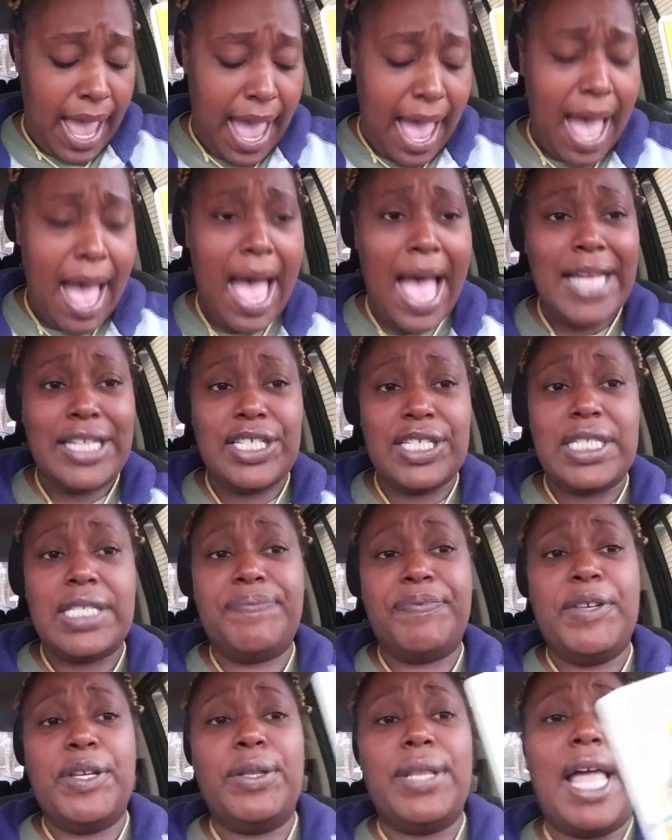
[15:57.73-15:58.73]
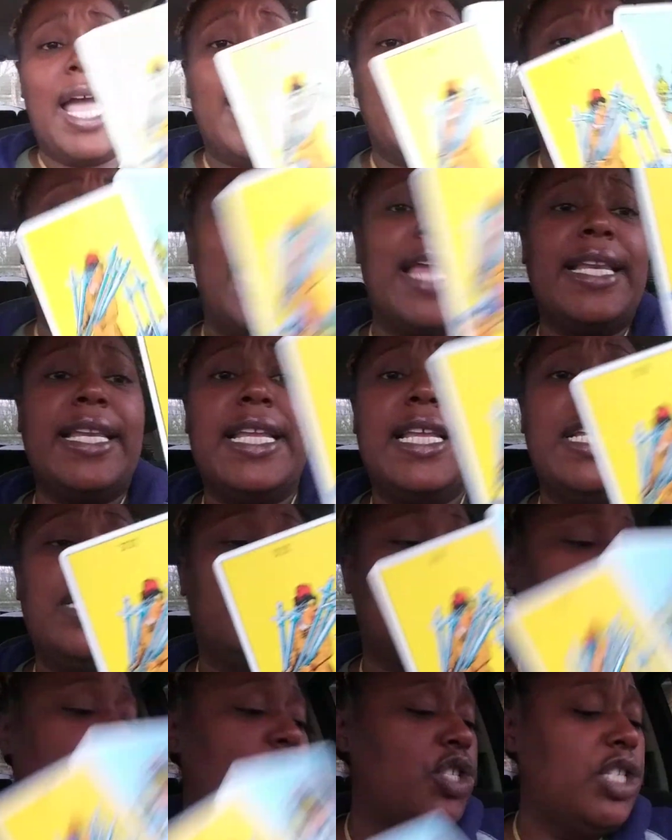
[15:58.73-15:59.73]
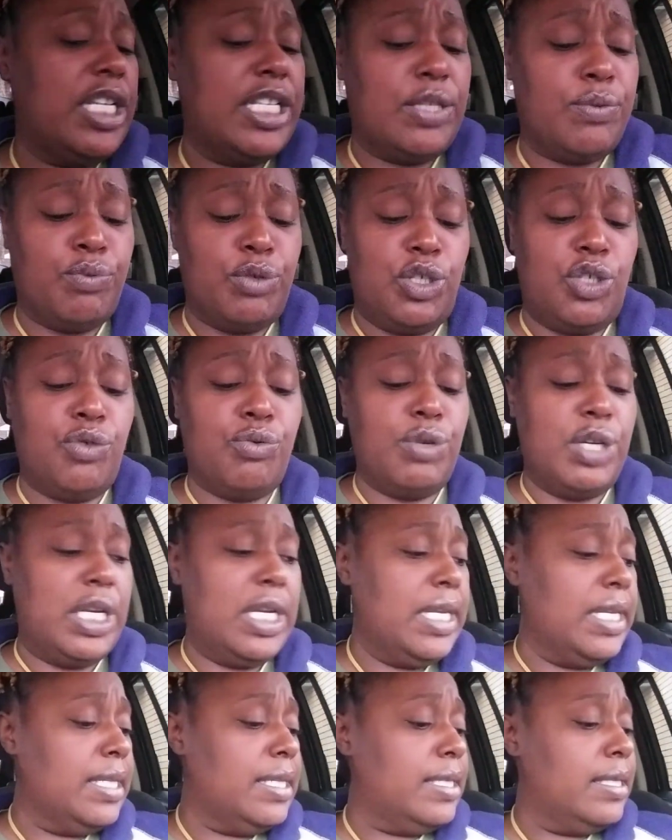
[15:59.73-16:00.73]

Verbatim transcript: I, I, just feel like I need to just retreat.